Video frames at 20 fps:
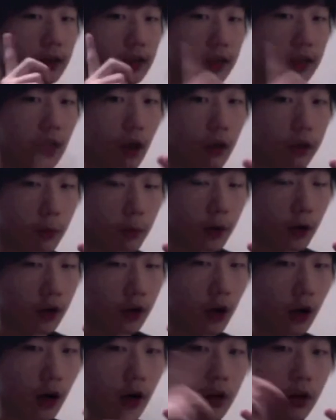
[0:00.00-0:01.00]
South
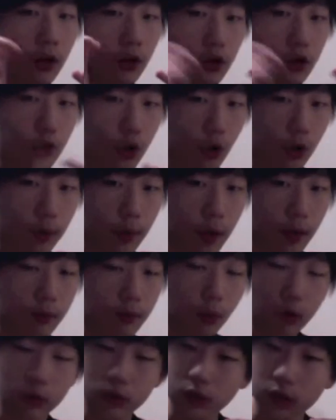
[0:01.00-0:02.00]
America, Europe, and
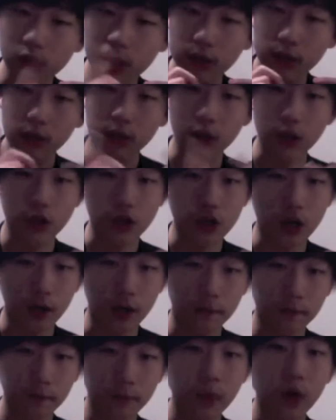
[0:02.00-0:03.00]
mostly in Asia.
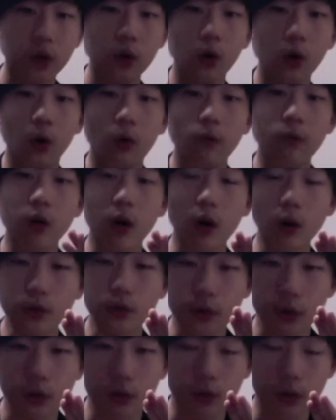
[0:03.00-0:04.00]
We
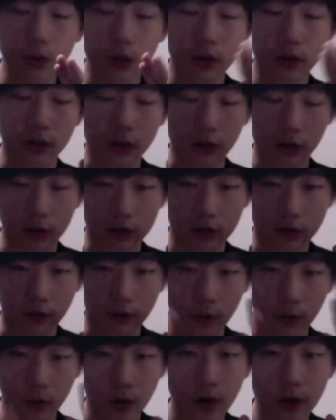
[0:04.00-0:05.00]
also know that there's
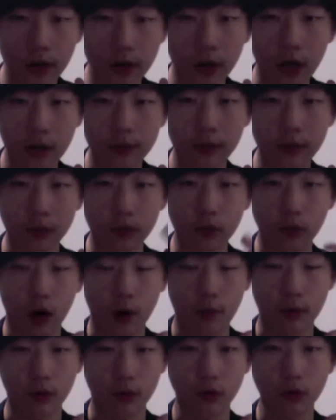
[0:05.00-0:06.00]
variety types of
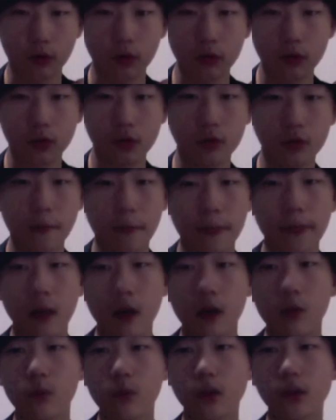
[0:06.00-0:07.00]
ramen noodles,
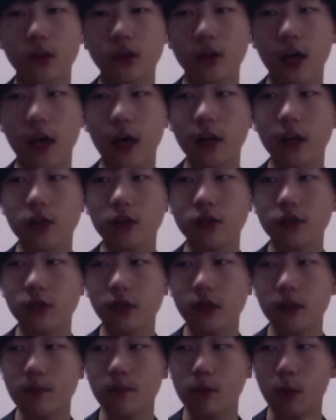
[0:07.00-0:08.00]
which is
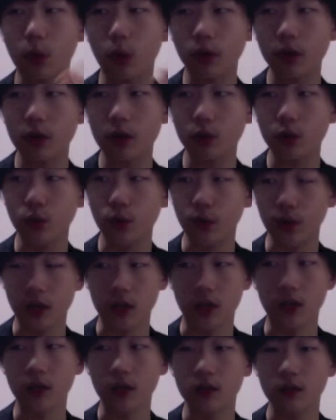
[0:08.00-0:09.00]
actually more than
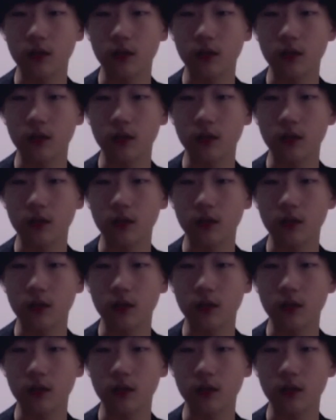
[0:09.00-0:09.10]
20